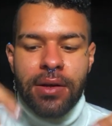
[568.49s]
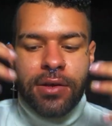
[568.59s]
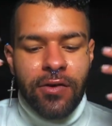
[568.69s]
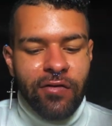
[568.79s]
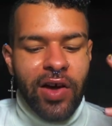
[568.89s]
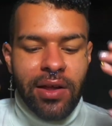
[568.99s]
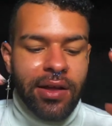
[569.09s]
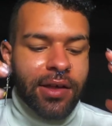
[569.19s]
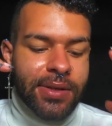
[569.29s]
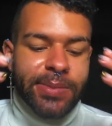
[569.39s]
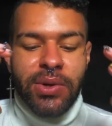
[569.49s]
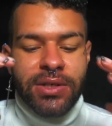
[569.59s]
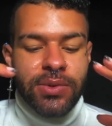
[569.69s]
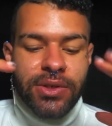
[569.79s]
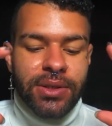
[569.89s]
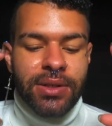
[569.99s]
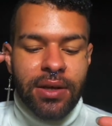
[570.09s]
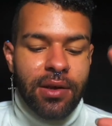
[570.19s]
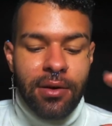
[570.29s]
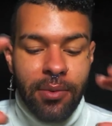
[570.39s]
you're finally at this place where it's just like,
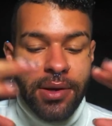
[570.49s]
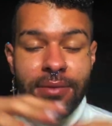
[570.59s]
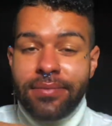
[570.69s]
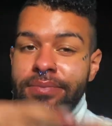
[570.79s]
you know what?